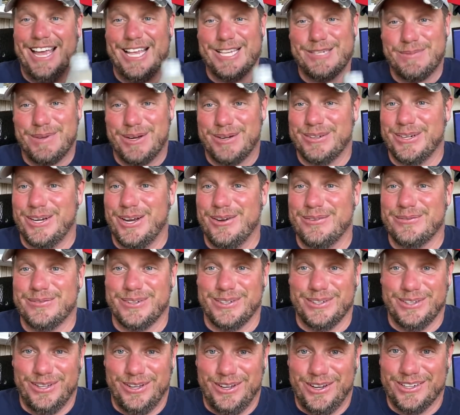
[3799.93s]
Dan's been
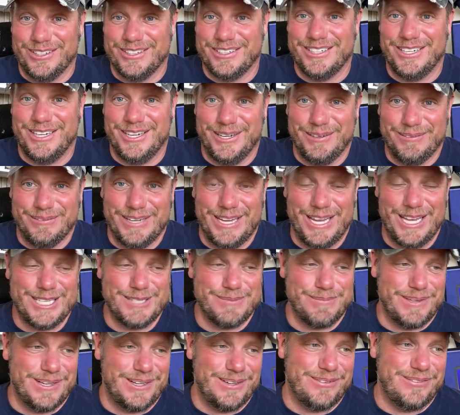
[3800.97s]
around for a long time.
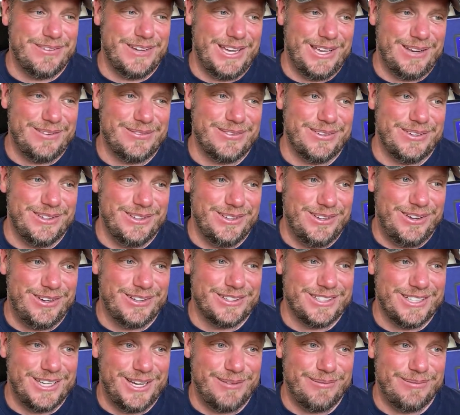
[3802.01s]
Dan's been a fan for a
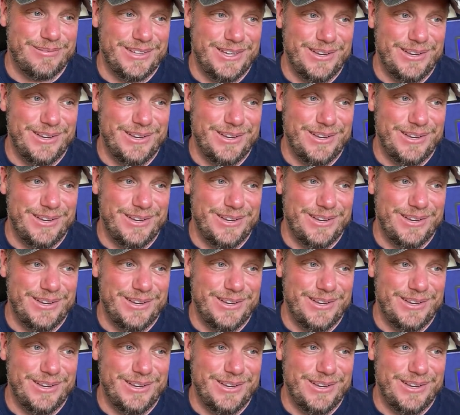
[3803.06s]
long time.